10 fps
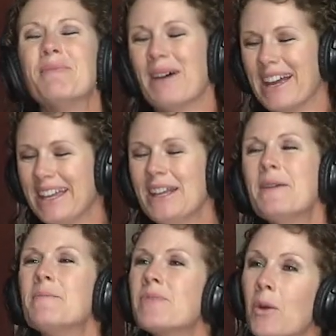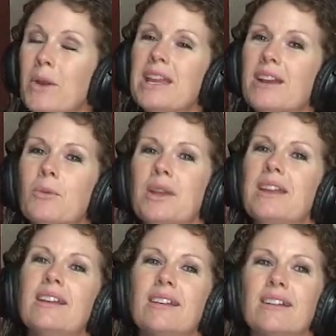But
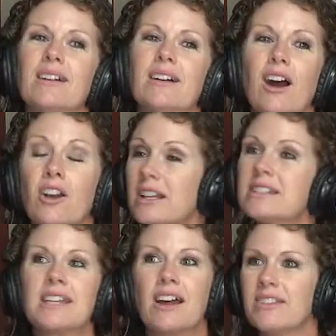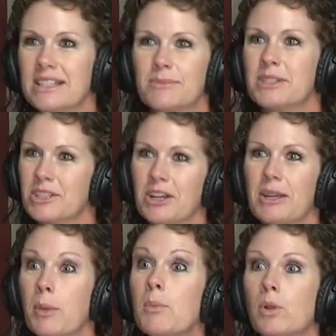we are in Southeast Missouri
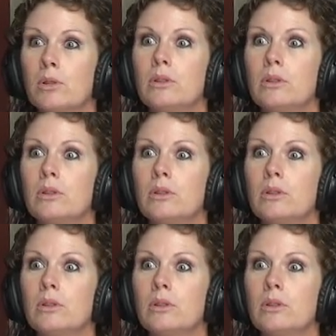and people